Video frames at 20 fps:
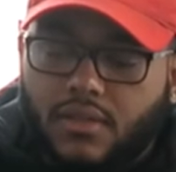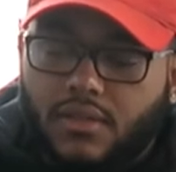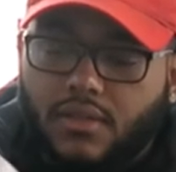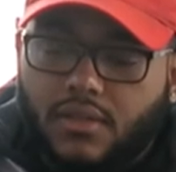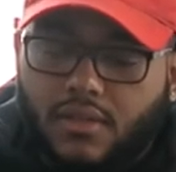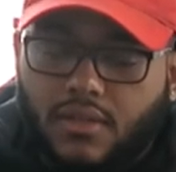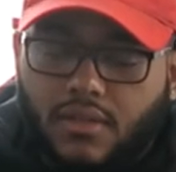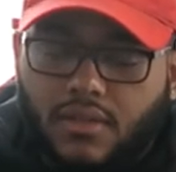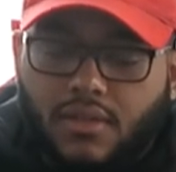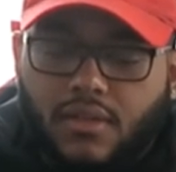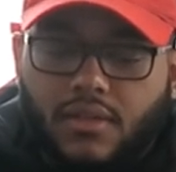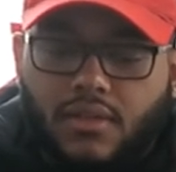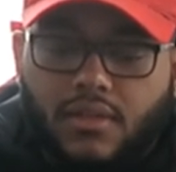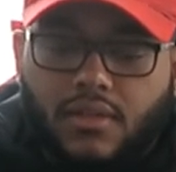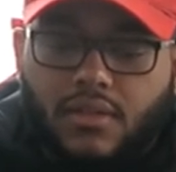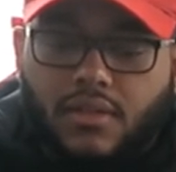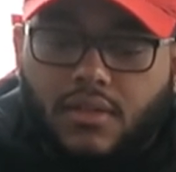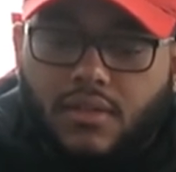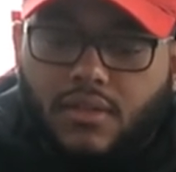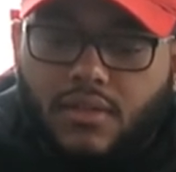
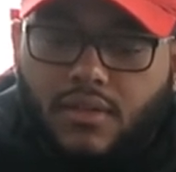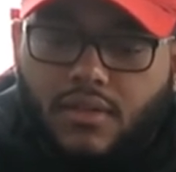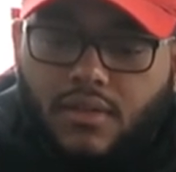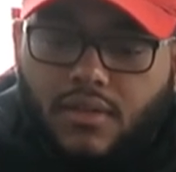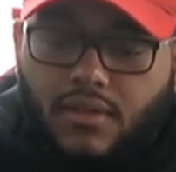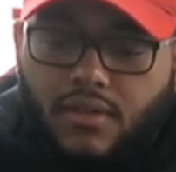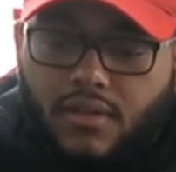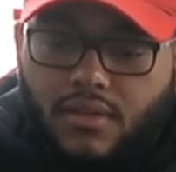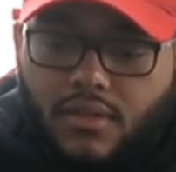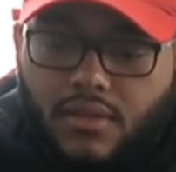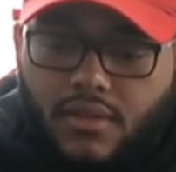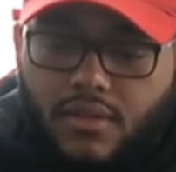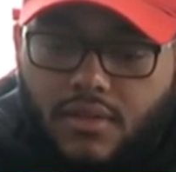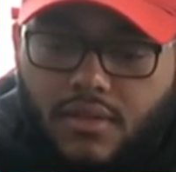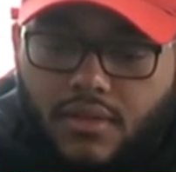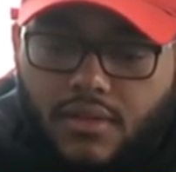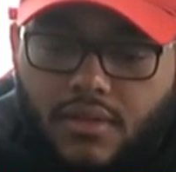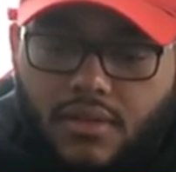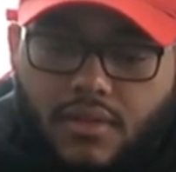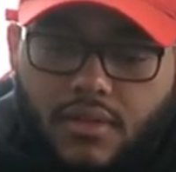
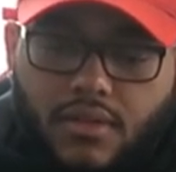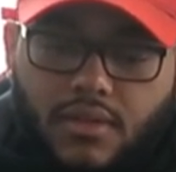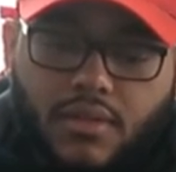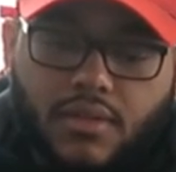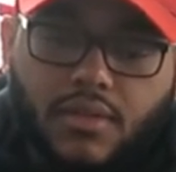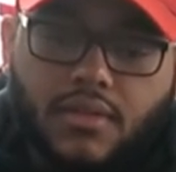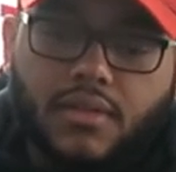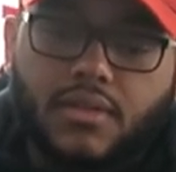No one is speaking in this clip.